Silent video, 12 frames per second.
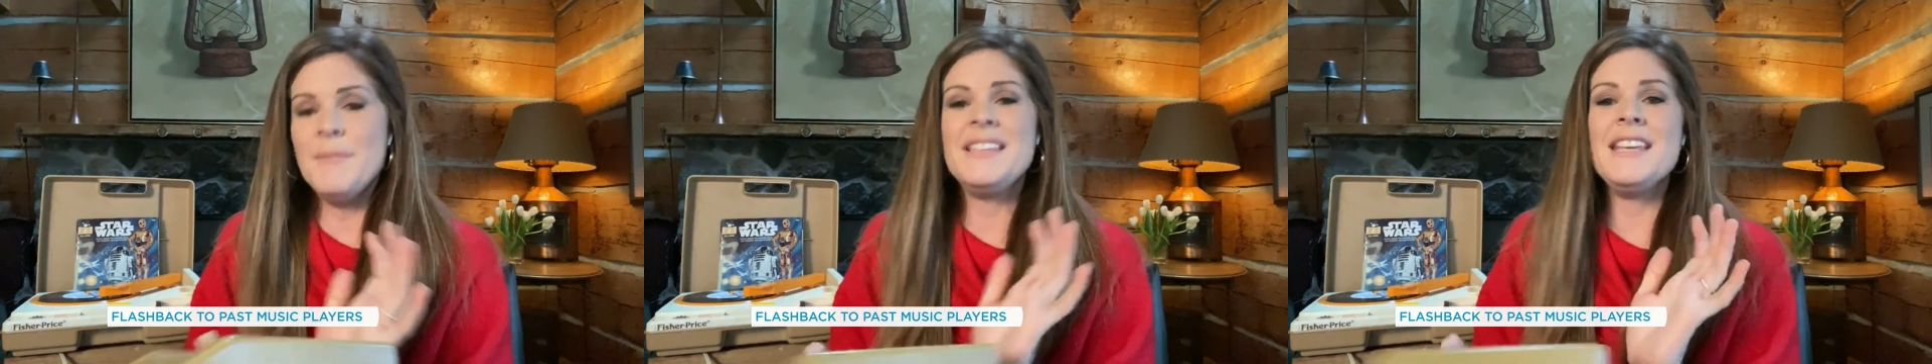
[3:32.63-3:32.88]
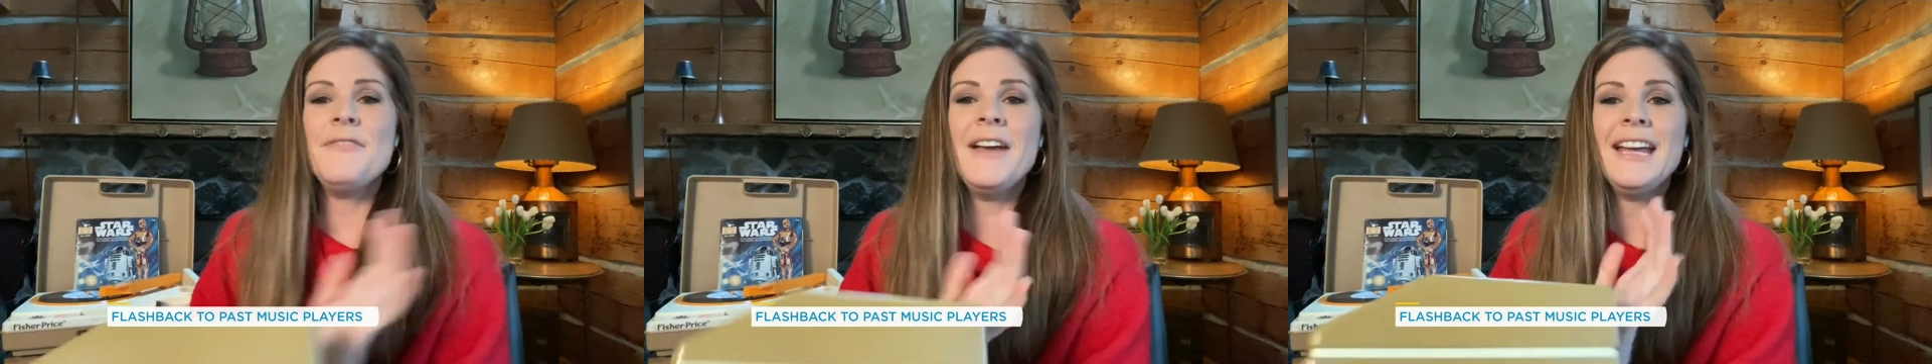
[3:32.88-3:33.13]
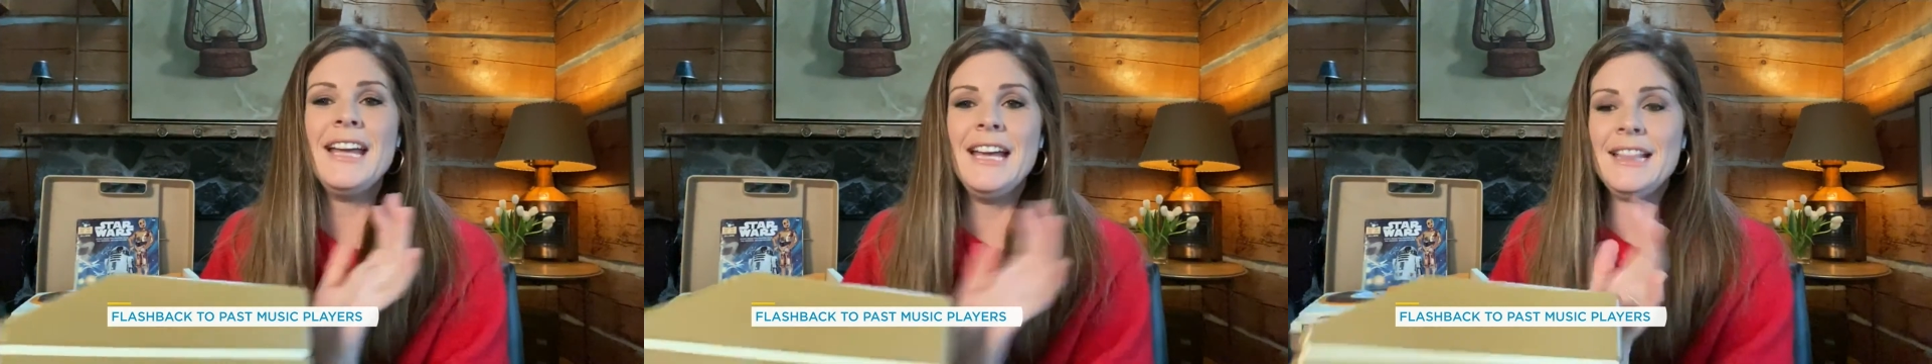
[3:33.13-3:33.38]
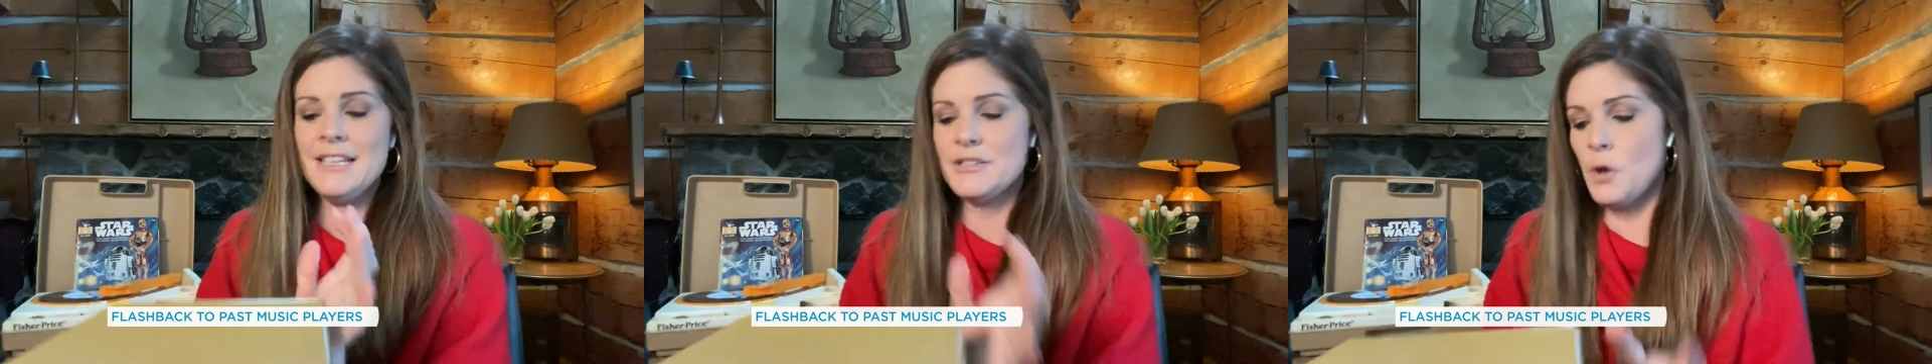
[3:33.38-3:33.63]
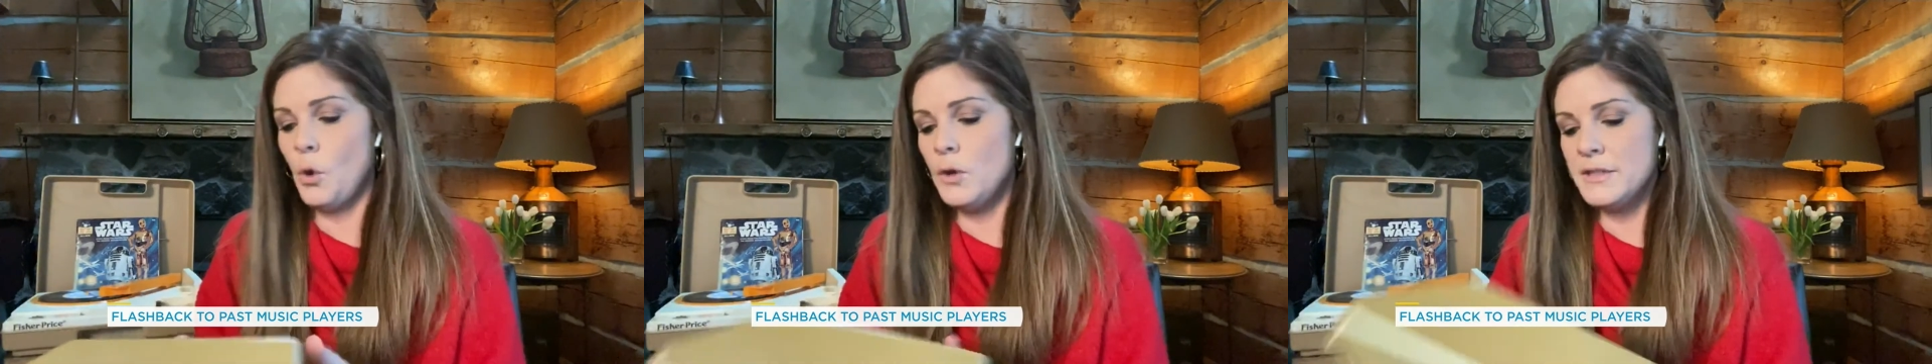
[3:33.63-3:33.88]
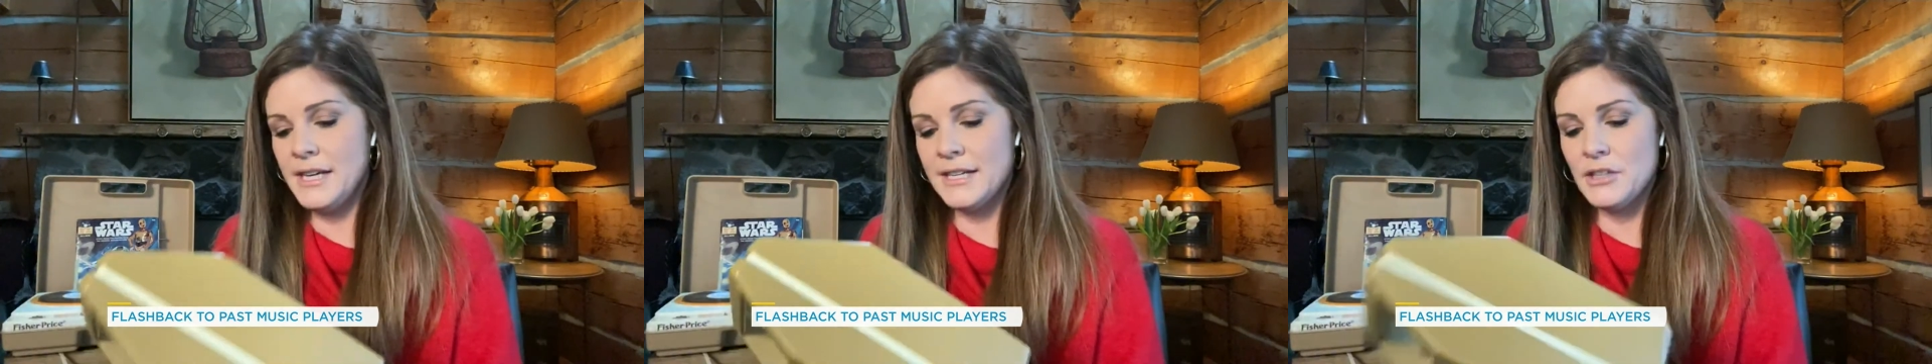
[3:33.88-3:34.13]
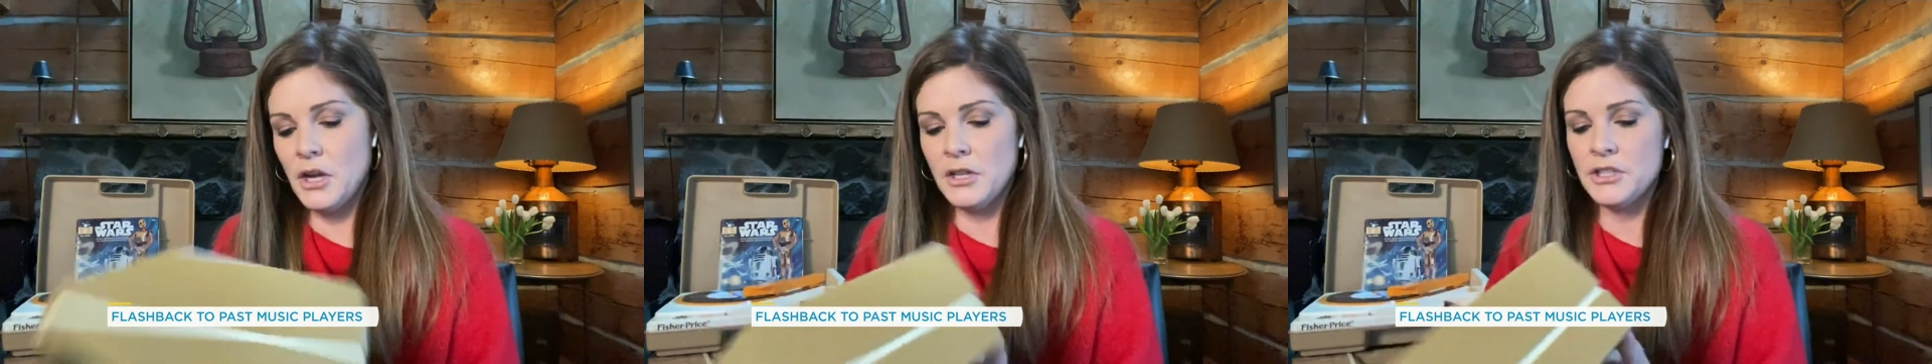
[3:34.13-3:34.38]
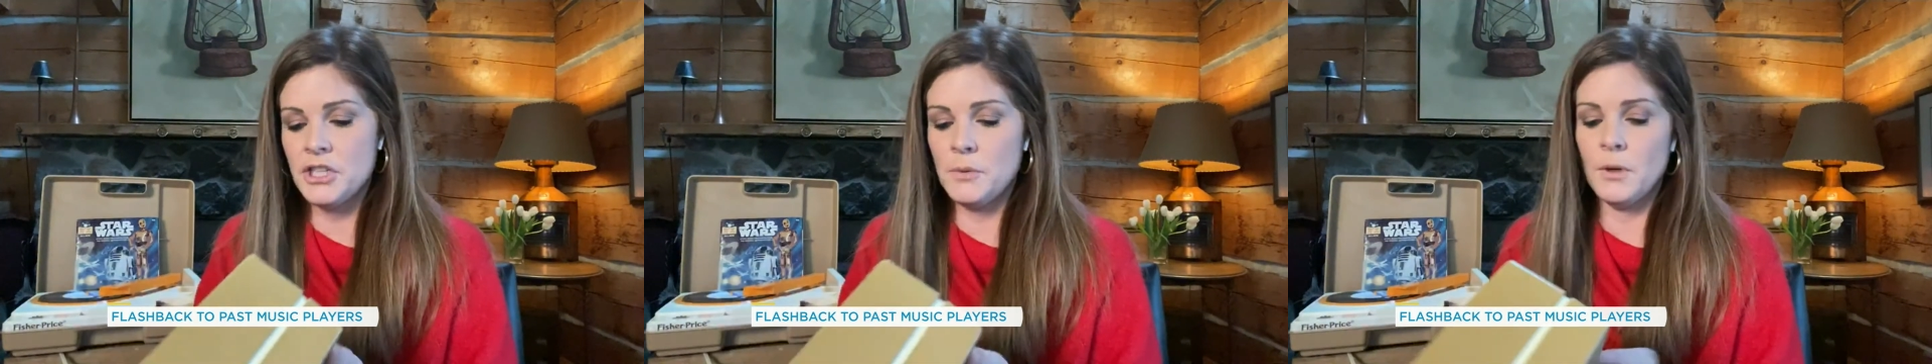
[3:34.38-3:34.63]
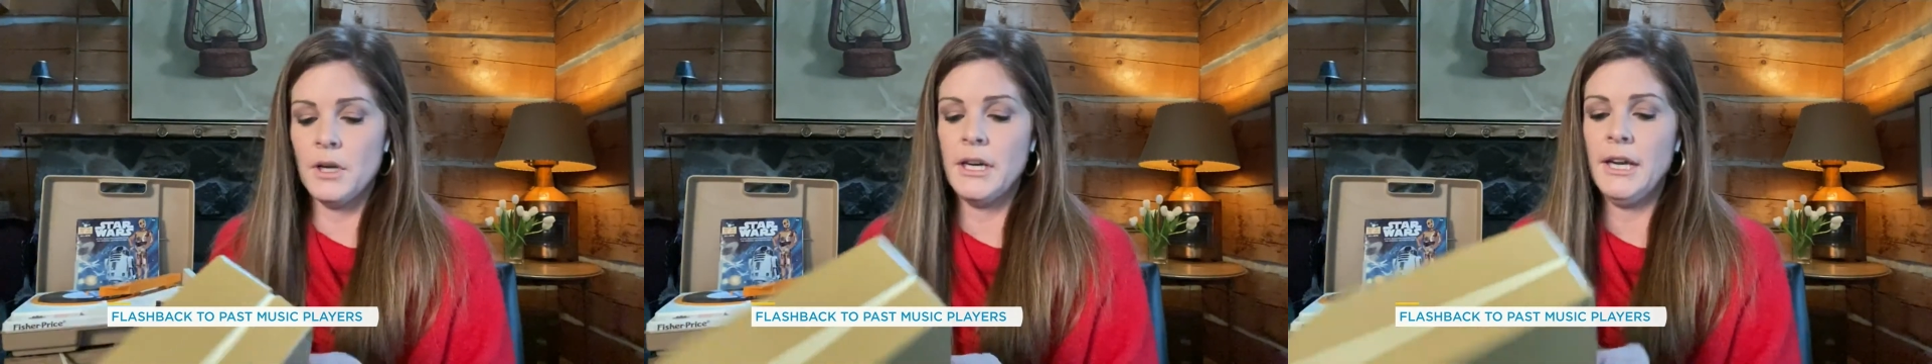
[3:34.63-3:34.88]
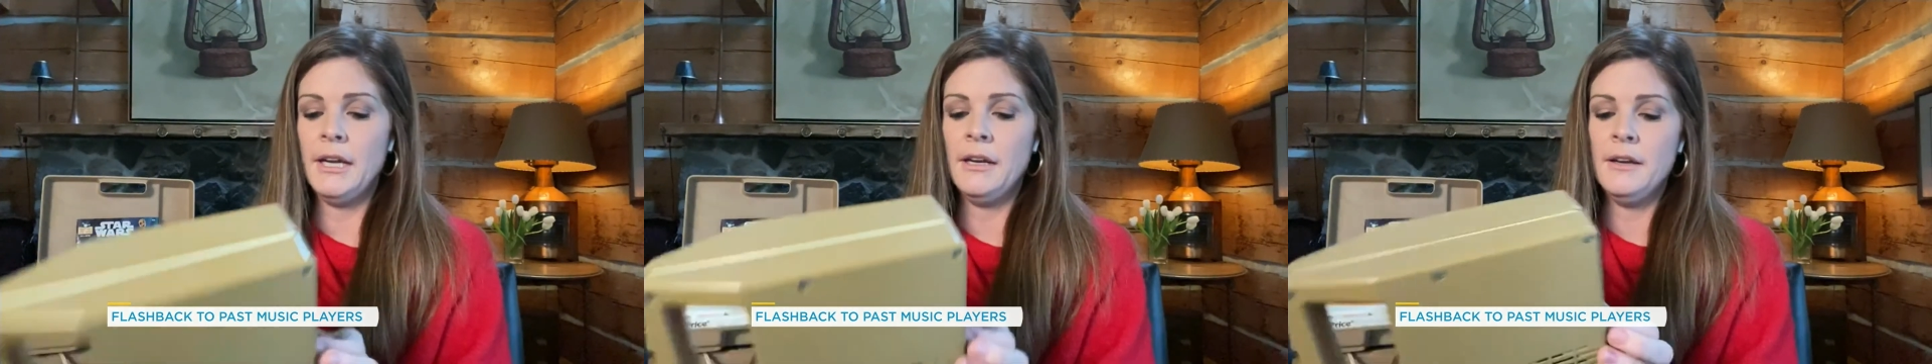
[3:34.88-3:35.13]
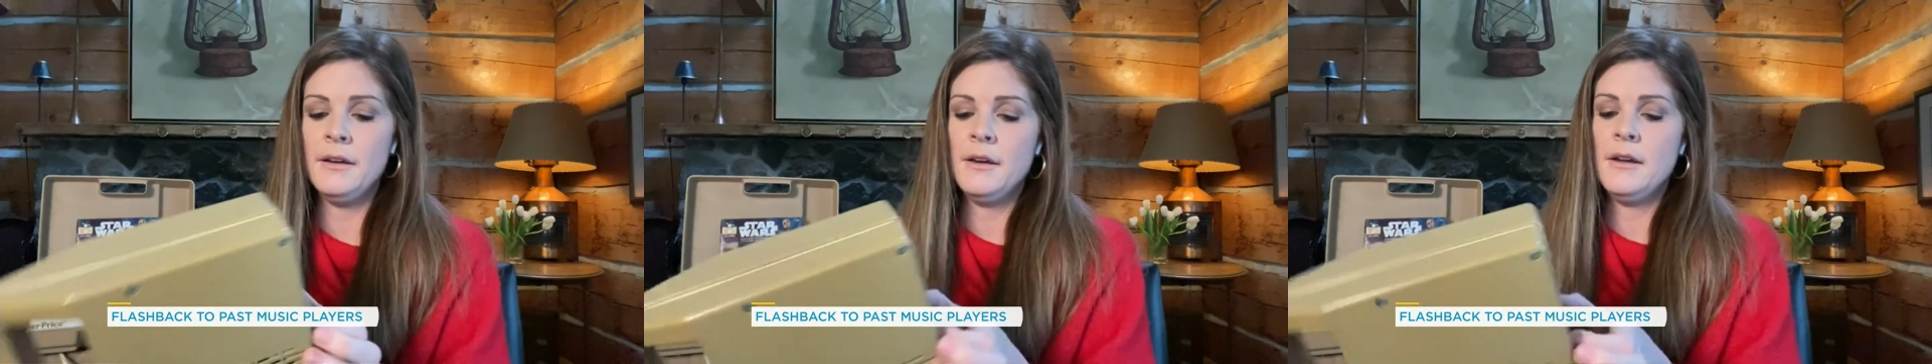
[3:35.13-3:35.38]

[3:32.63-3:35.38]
Let me see if I can get this old technology working.